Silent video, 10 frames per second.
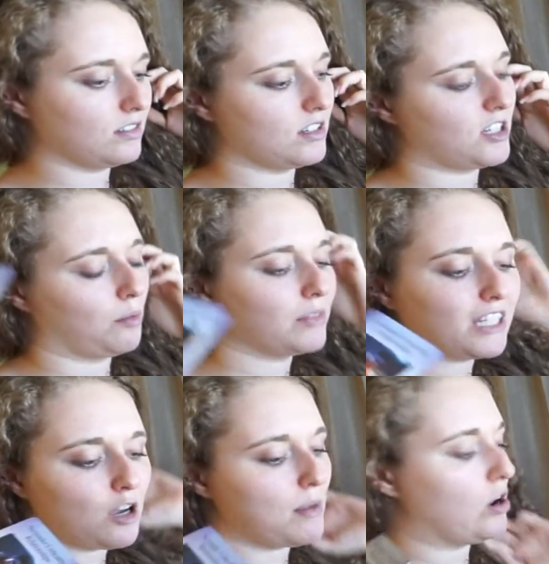
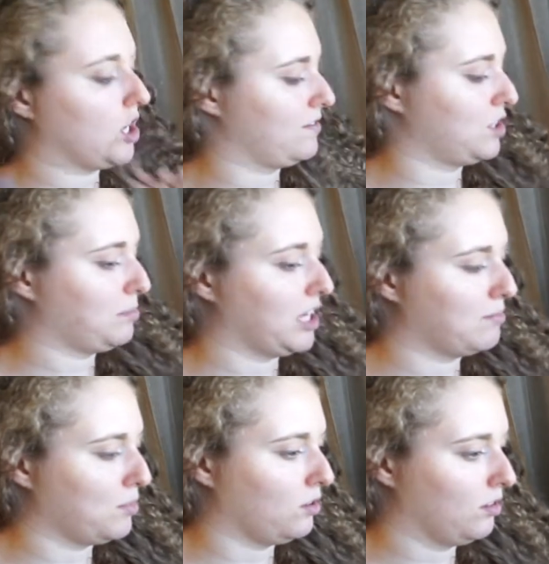something about other
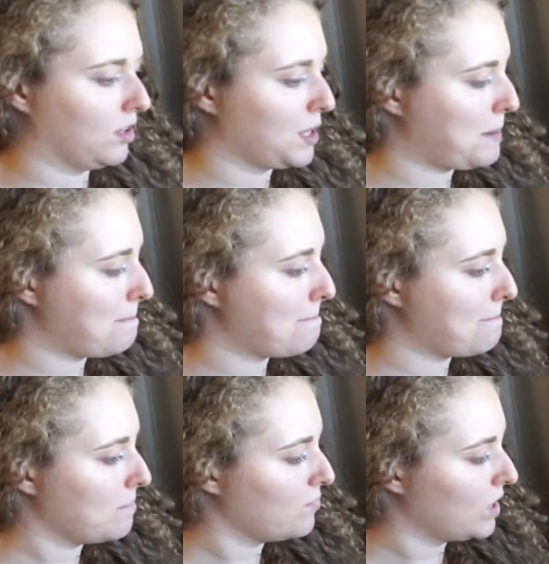people
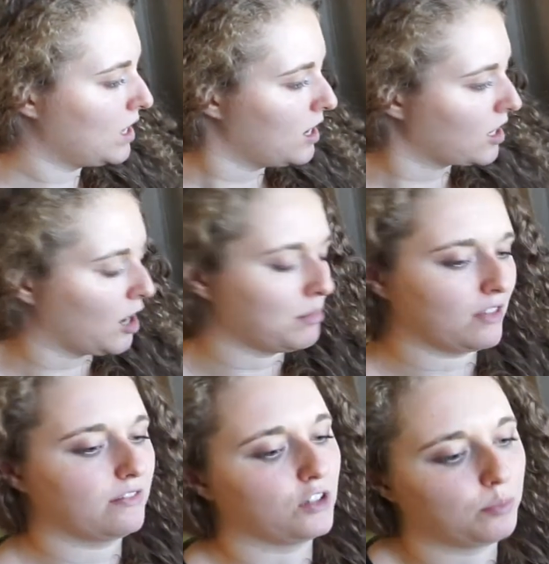
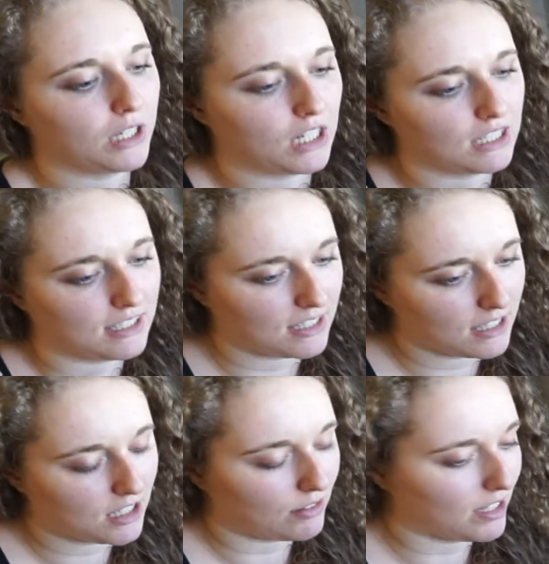coming through because this
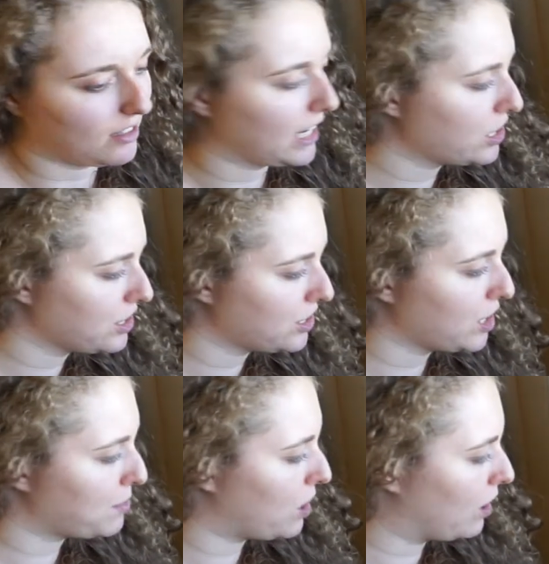is a
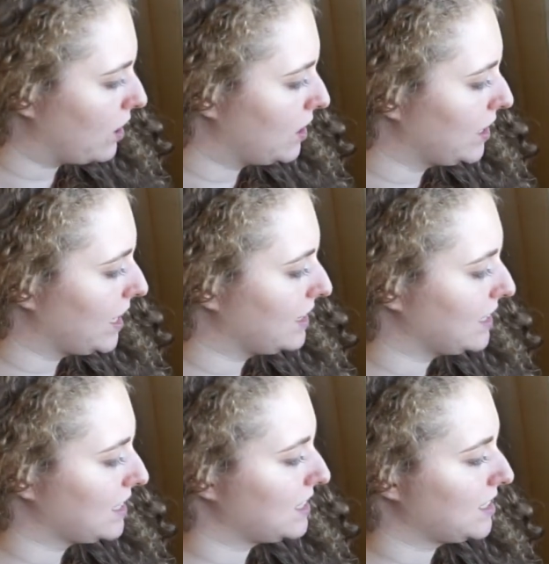relationship card and
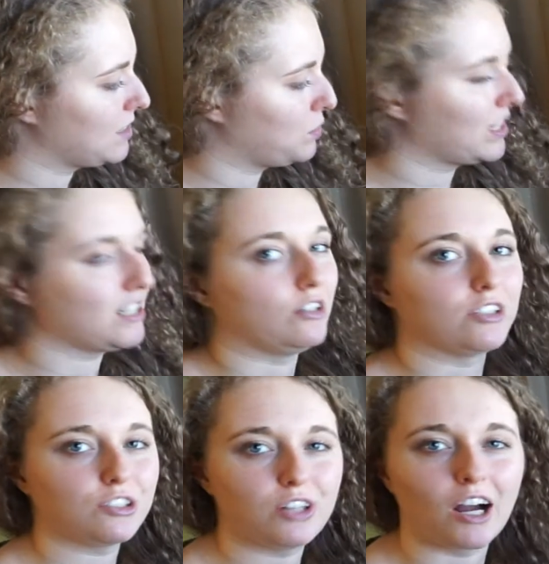this one is
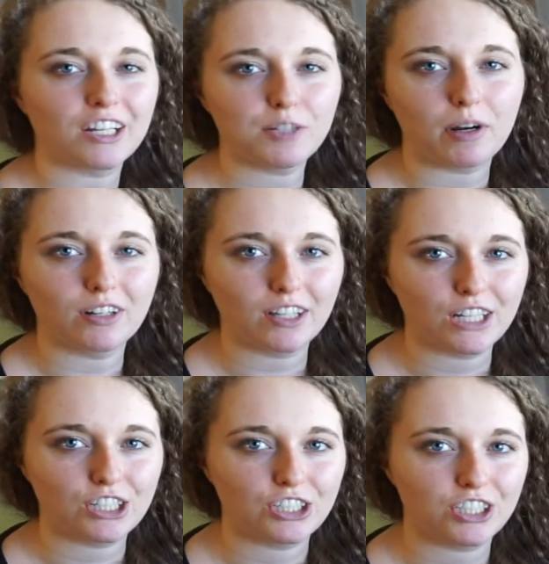also talking about
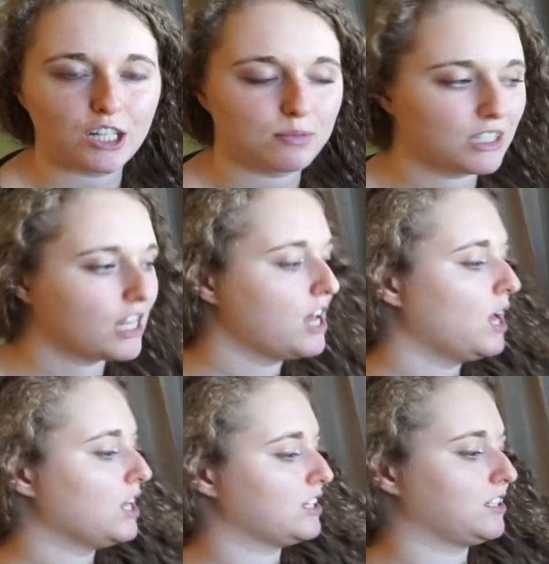relationships.
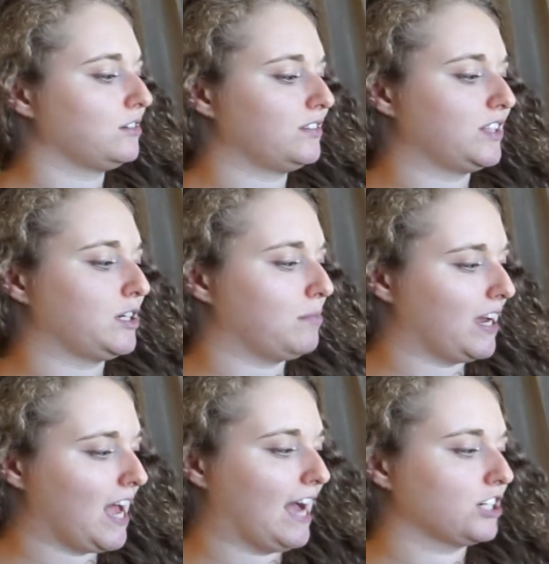So there
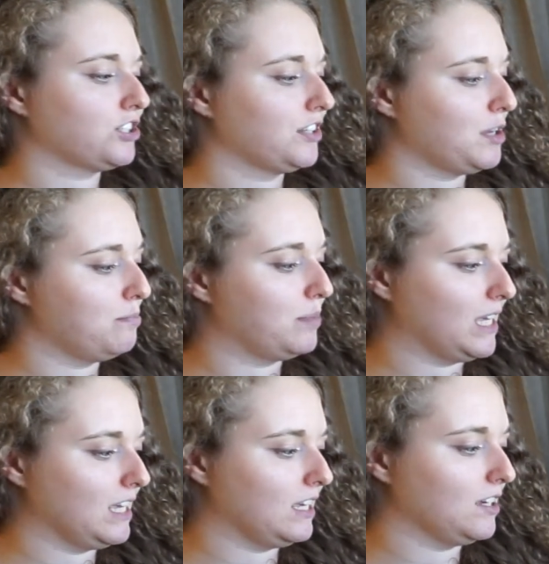might actually
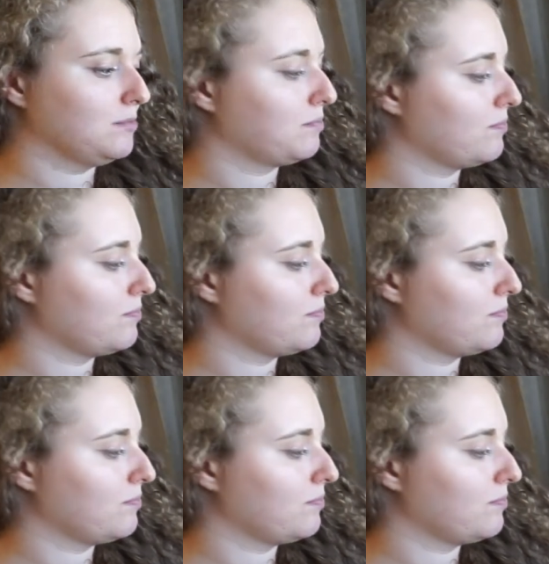be